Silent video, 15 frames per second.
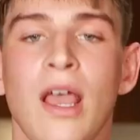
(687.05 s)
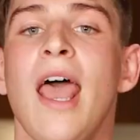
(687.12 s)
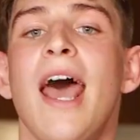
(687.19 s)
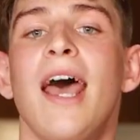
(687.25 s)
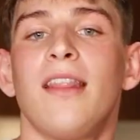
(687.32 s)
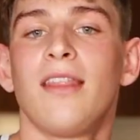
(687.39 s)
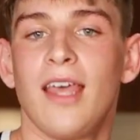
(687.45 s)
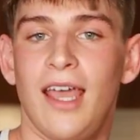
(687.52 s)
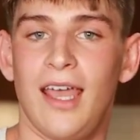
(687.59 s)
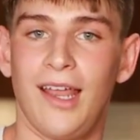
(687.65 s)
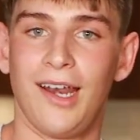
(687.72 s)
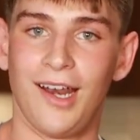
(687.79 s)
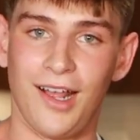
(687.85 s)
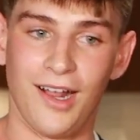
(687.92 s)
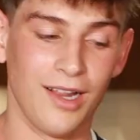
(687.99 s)
And
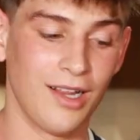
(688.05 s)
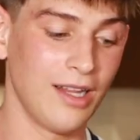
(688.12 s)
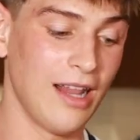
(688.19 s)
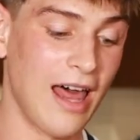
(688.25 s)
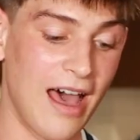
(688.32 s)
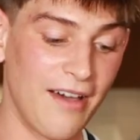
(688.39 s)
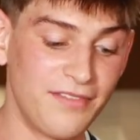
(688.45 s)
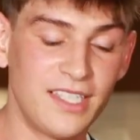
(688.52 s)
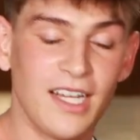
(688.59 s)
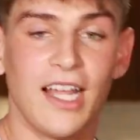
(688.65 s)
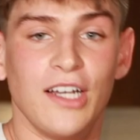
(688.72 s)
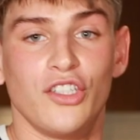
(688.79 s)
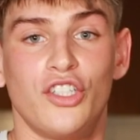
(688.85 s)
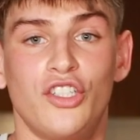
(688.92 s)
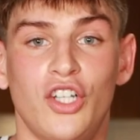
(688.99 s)
then left
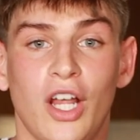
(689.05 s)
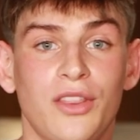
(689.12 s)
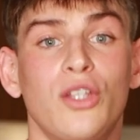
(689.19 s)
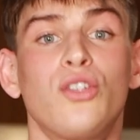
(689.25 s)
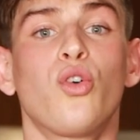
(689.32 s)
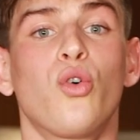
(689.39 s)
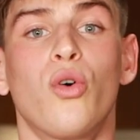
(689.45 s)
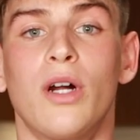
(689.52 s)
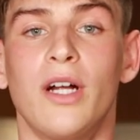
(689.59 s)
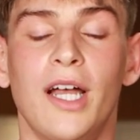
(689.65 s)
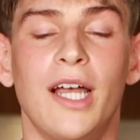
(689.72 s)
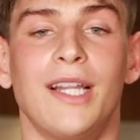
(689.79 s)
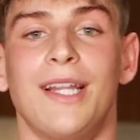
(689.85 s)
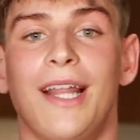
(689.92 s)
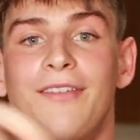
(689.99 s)
and shut the door
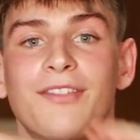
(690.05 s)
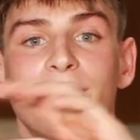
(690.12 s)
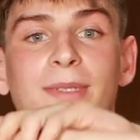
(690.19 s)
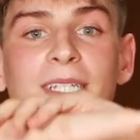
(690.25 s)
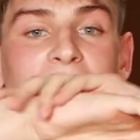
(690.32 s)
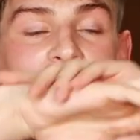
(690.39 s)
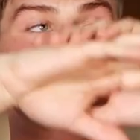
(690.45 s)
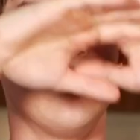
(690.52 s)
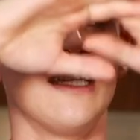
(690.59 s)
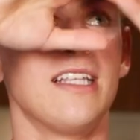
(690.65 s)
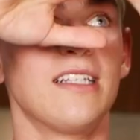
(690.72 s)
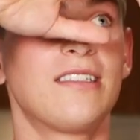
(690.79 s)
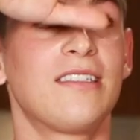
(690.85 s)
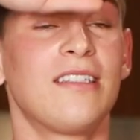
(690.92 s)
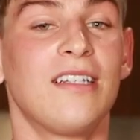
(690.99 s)
and left me in
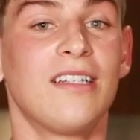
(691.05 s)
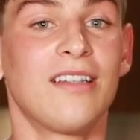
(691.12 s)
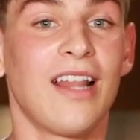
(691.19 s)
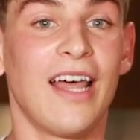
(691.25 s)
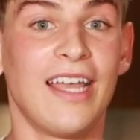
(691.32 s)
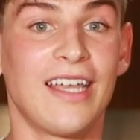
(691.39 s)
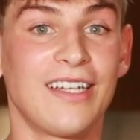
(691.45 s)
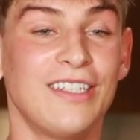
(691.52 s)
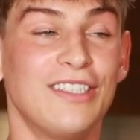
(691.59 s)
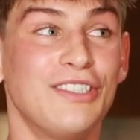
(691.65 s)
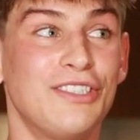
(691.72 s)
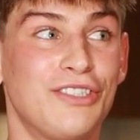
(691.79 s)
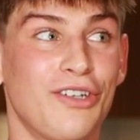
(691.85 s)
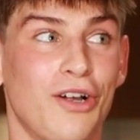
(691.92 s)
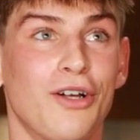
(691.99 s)
this like
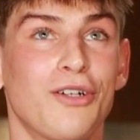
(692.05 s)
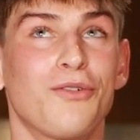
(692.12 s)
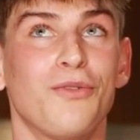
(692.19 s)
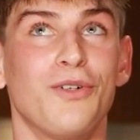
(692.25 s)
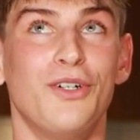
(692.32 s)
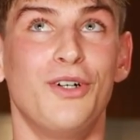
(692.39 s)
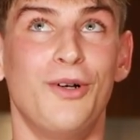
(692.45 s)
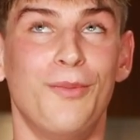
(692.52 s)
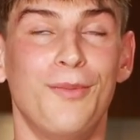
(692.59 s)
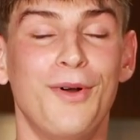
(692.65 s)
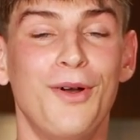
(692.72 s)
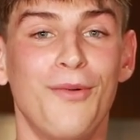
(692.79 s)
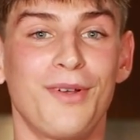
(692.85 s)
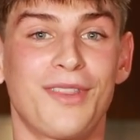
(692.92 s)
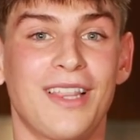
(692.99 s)
dark room
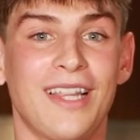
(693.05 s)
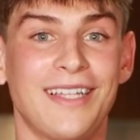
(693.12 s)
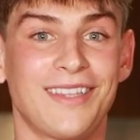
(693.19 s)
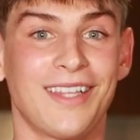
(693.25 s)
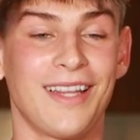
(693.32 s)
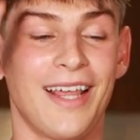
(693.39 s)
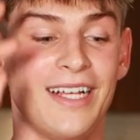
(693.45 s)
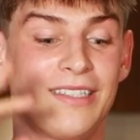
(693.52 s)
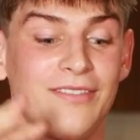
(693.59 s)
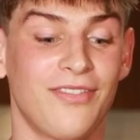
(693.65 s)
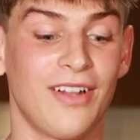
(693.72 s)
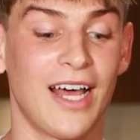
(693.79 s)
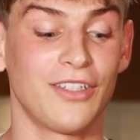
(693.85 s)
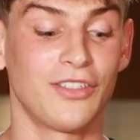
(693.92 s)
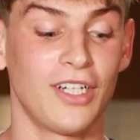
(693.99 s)
with like the lights
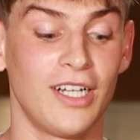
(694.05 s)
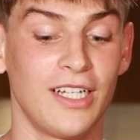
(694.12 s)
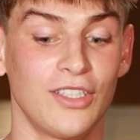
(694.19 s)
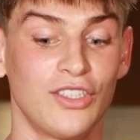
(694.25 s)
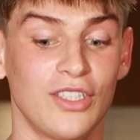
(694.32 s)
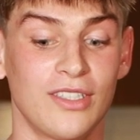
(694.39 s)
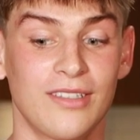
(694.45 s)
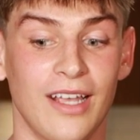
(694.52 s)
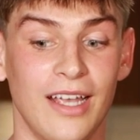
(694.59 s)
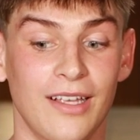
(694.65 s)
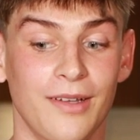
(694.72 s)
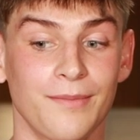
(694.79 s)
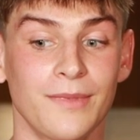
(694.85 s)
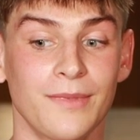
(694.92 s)
flashing, just like,